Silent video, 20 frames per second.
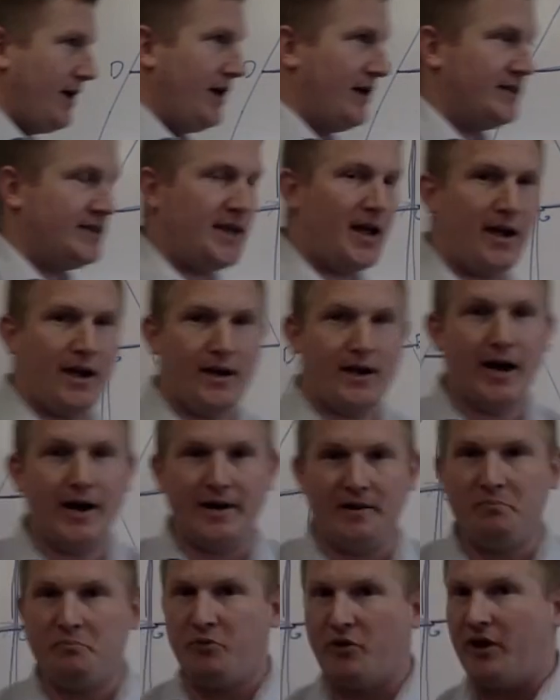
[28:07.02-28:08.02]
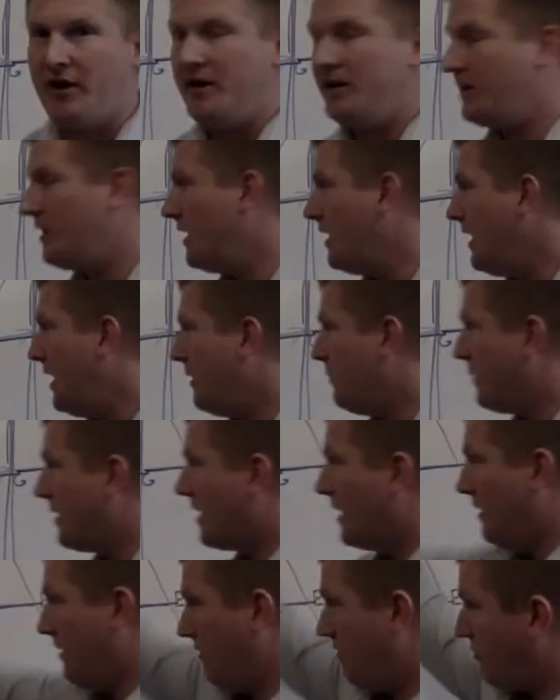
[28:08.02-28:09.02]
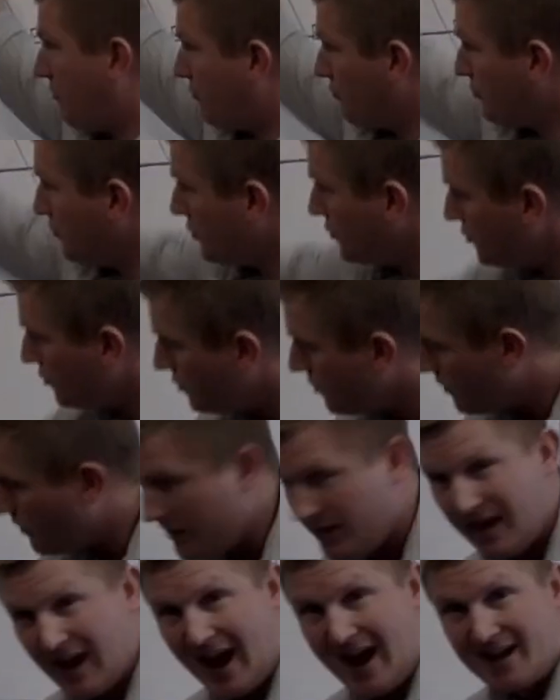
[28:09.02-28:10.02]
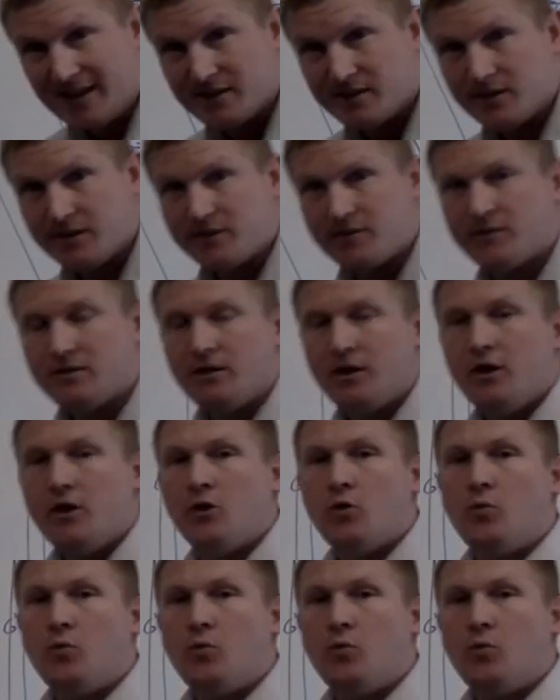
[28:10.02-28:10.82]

take a cutting plane and we cut it through the axis,